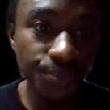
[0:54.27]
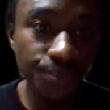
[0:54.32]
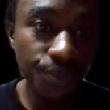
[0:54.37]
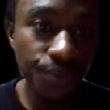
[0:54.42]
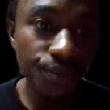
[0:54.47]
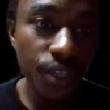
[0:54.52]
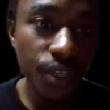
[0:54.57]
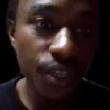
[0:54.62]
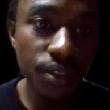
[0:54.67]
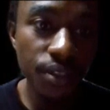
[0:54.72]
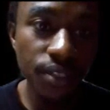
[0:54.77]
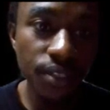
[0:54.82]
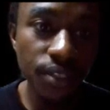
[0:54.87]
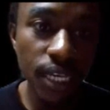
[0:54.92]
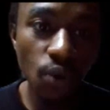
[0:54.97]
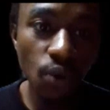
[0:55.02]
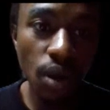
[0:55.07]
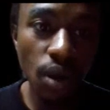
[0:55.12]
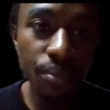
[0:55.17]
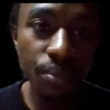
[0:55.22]
they're saying
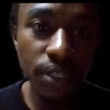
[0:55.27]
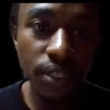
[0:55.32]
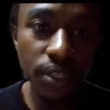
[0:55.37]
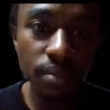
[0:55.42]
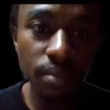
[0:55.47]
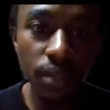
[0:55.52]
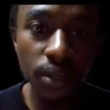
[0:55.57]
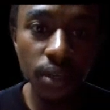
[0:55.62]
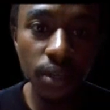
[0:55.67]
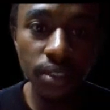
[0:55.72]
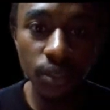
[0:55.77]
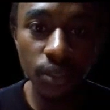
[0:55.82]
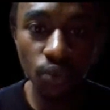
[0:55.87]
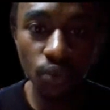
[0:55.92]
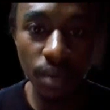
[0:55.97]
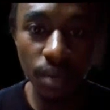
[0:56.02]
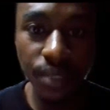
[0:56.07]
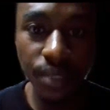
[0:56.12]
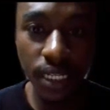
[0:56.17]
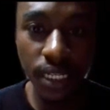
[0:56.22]
WordPress blogs and
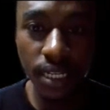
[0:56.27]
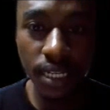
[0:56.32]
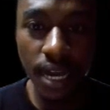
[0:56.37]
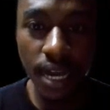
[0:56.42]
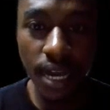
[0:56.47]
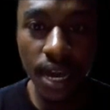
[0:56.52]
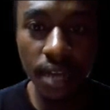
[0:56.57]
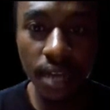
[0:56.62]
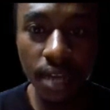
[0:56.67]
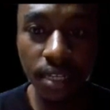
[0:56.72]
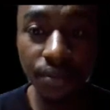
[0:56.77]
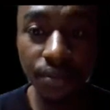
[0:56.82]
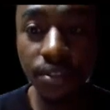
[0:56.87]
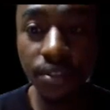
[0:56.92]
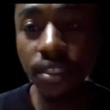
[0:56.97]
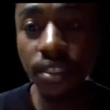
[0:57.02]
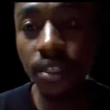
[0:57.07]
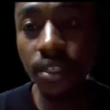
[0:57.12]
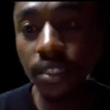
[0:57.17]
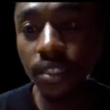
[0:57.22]
websites are hacked every
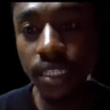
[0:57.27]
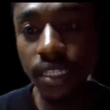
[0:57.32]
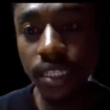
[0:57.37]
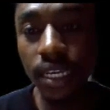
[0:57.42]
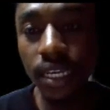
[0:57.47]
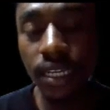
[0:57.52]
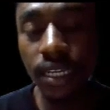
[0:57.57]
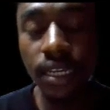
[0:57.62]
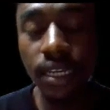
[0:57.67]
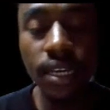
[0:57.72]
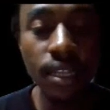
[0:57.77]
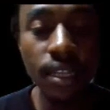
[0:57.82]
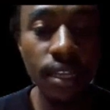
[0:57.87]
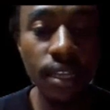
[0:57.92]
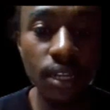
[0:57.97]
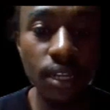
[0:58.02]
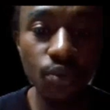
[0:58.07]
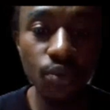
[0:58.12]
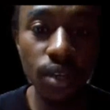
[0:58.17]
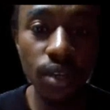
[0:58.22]
single day. That is
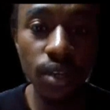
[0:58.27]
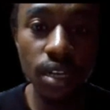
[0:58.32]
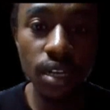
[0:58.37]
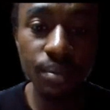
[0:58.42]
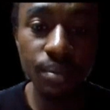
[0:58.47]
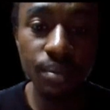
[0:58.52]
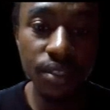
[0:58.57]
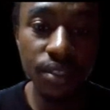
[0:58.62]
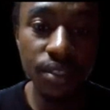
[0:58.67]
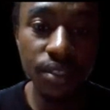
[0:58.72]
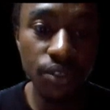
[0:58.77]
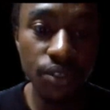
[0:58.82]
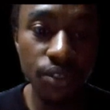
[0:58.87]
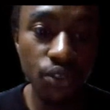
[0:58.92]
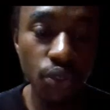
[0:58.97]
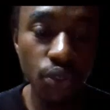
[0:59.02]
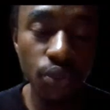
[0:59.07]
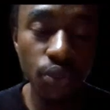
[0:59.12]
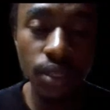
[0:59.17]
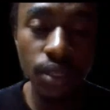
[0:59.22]
100%
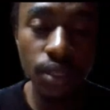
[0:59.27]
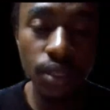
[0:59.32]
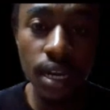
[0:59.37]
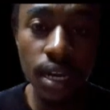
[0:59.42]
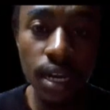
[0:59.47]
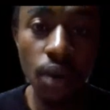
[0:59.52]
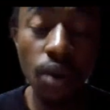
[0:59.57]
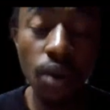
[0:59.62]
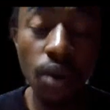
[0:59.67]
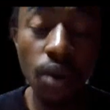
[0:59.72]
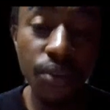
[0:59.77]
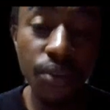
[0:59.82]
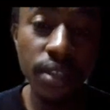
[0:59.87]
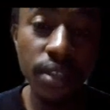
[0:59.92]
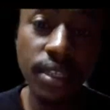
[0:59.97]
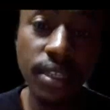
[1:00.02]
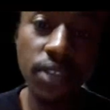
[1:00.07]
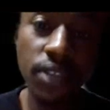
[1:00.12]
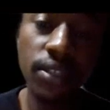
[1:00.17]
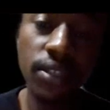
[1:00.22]
true. WordPress
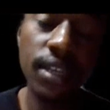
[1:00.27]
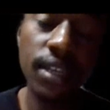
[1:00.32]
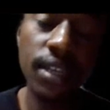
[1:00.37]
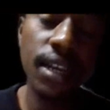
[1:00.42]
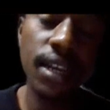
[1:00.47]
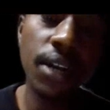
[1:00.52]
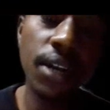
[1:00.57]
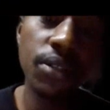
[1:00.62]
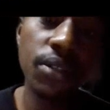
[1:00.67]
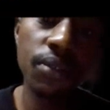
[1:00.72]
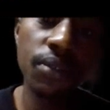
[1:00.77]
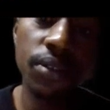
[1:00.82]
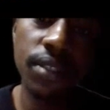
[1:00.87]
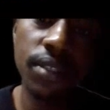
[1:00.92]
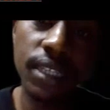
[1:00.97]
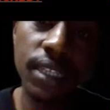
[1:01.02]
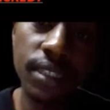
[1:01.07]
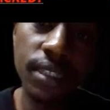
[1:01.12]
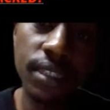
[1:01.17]
actually accounts for 60 to